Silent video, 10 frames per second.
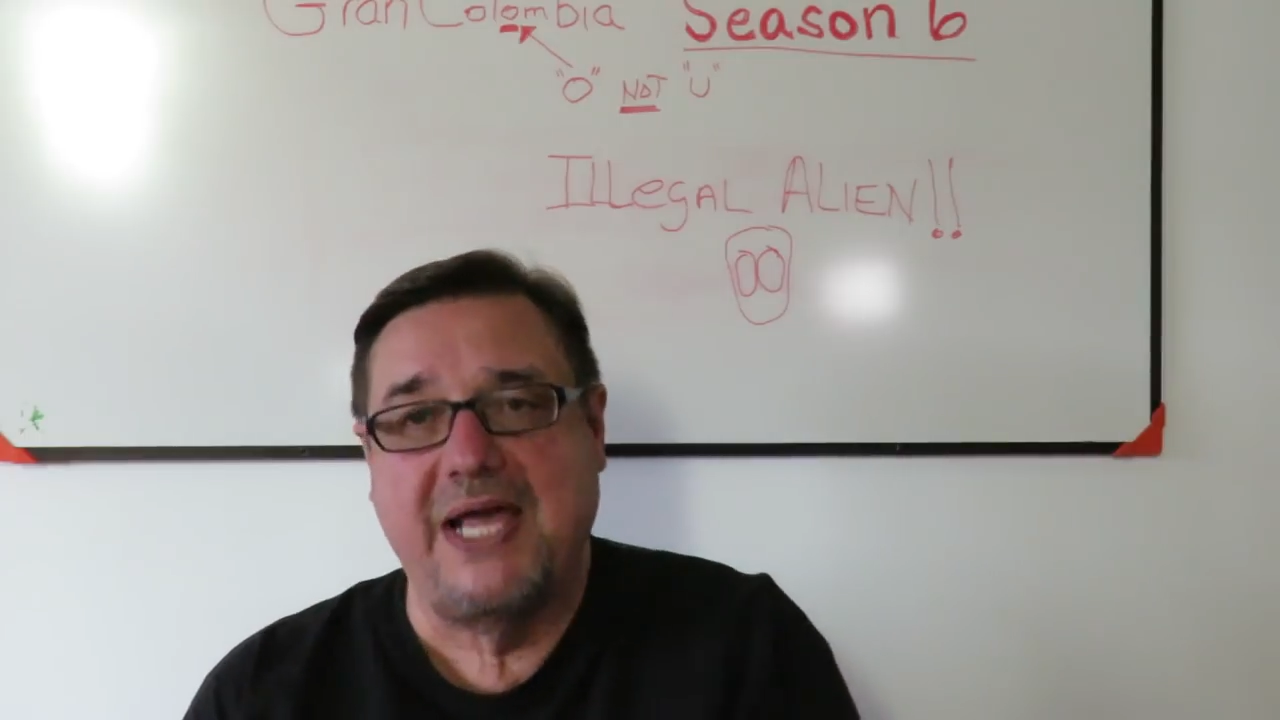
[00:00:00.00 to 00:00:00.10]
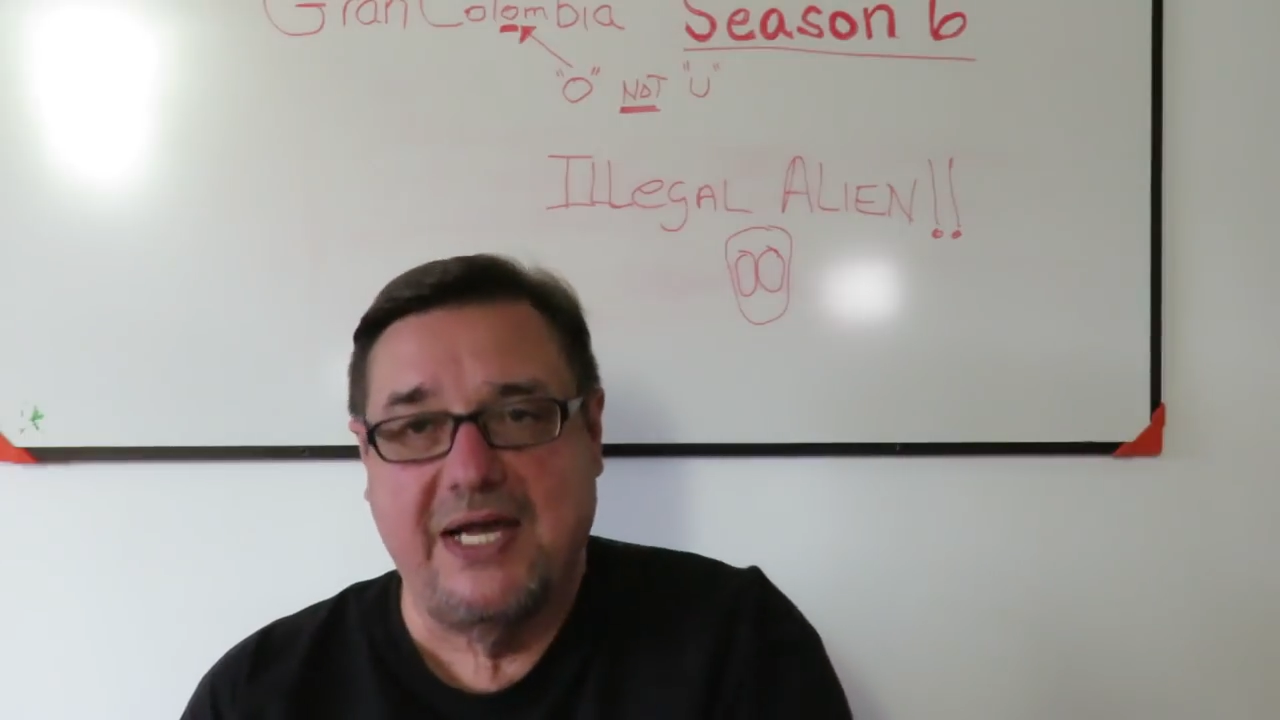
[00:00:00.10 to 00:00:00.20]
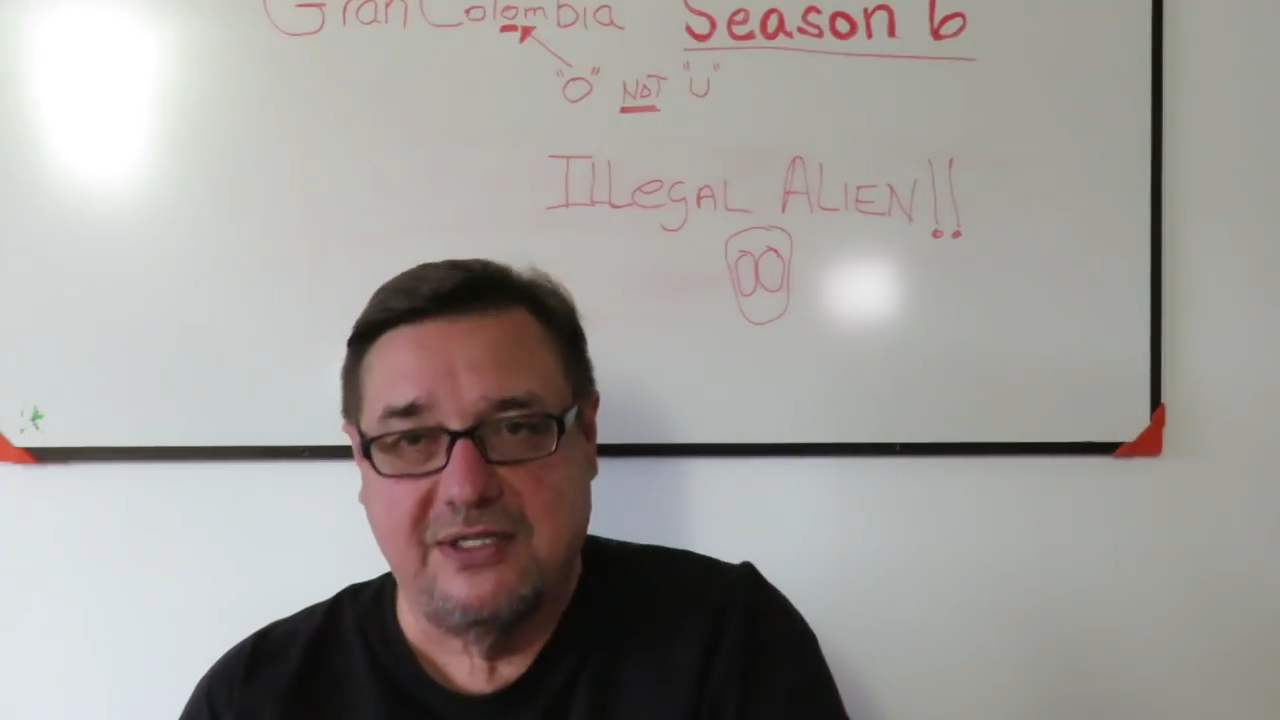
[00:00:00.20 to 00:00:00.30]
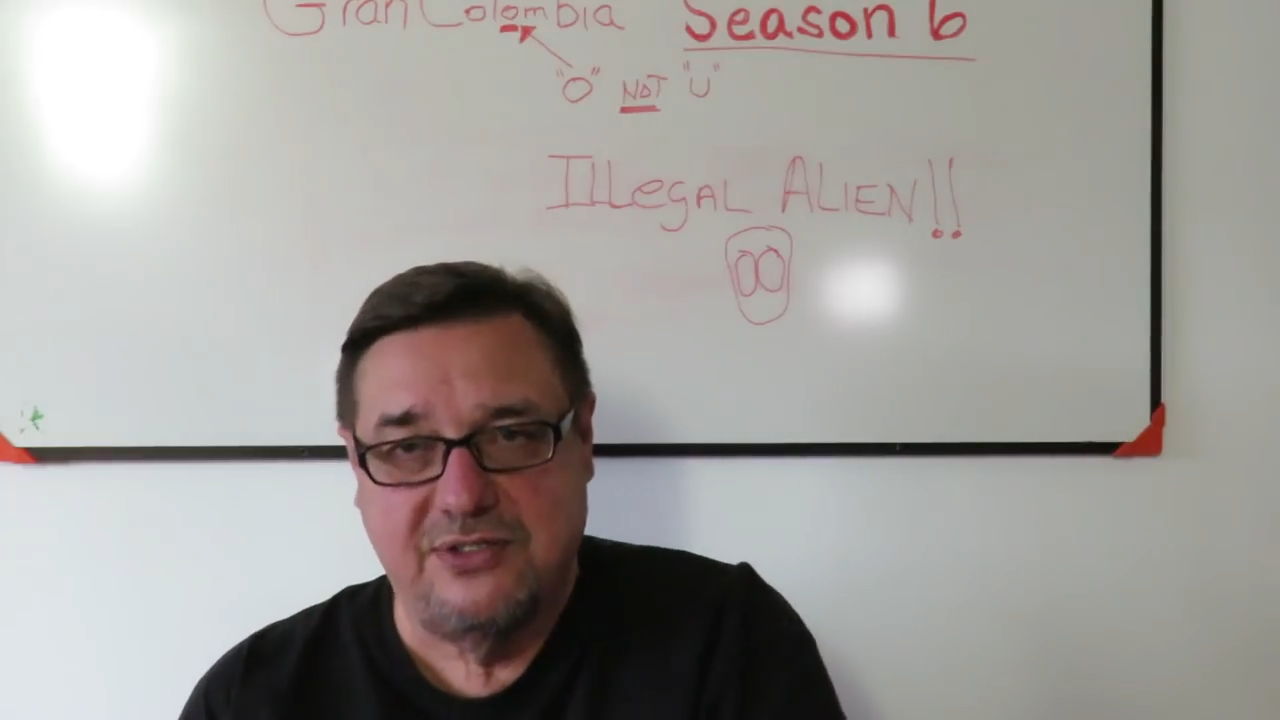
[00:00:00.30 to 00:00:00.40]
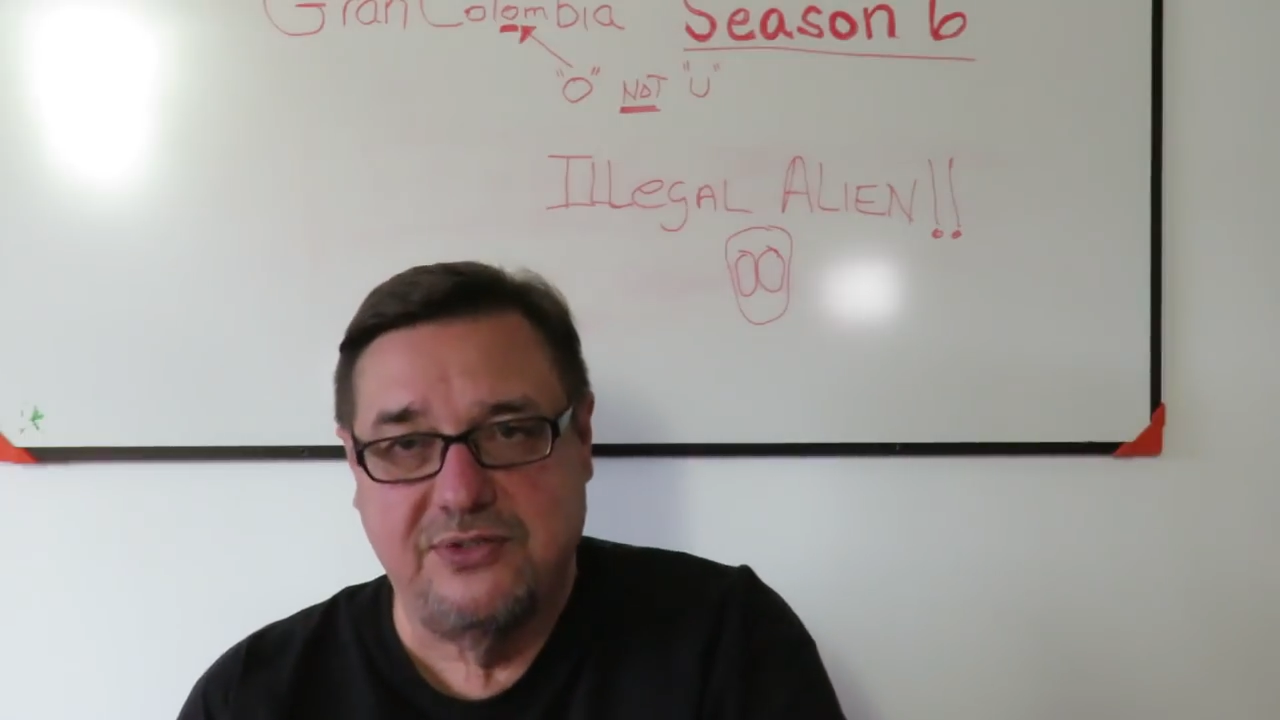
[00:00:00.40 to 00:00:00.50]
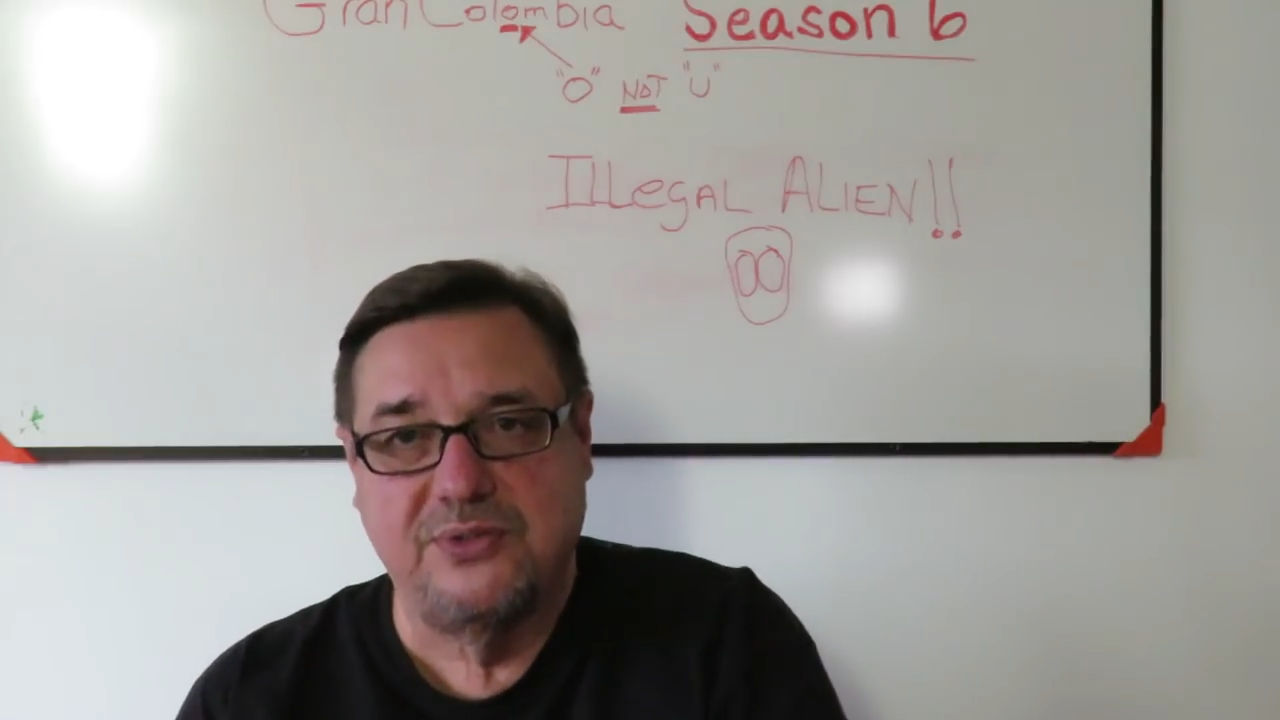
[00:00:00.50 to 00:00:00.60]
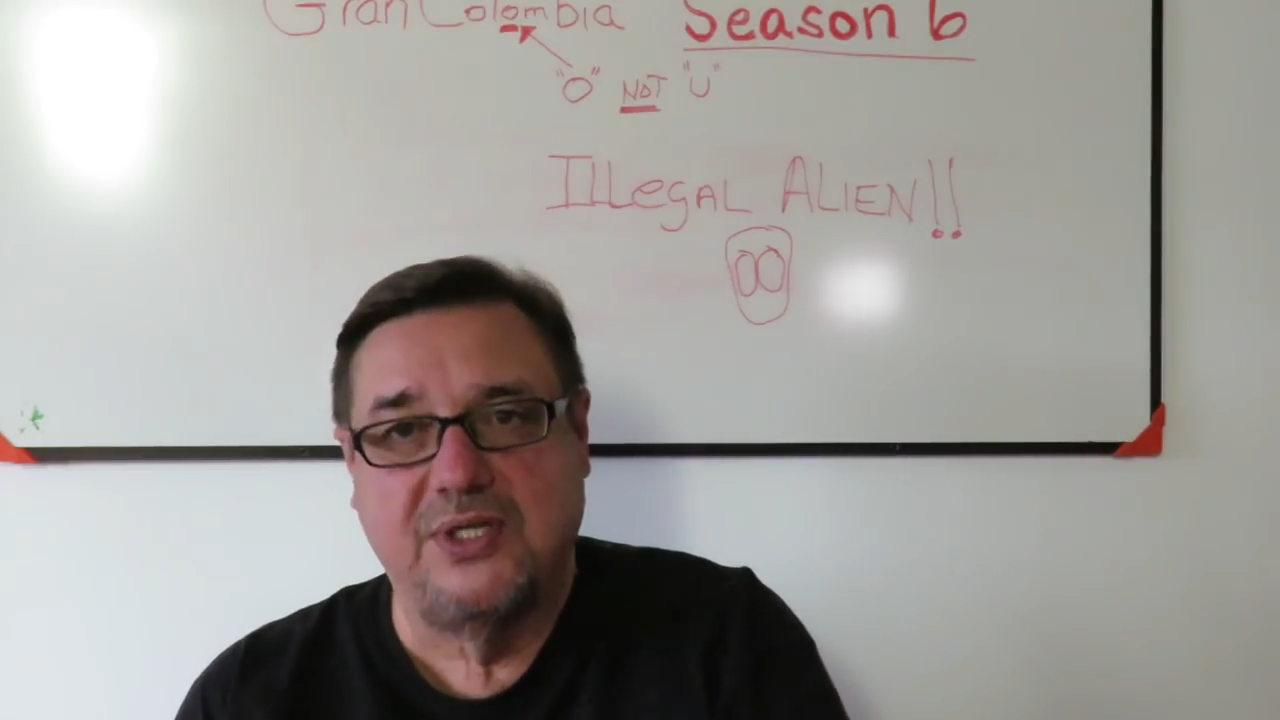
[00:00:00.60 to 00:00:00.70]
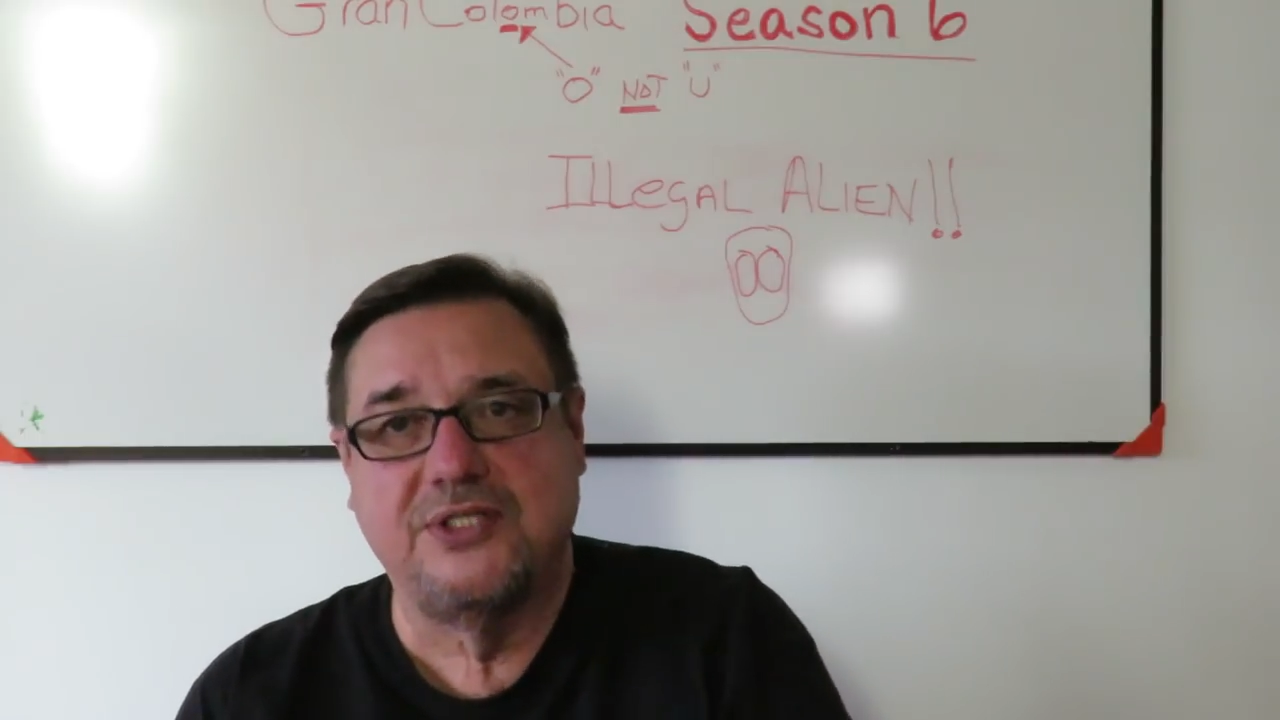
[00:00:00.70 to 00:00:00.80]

back to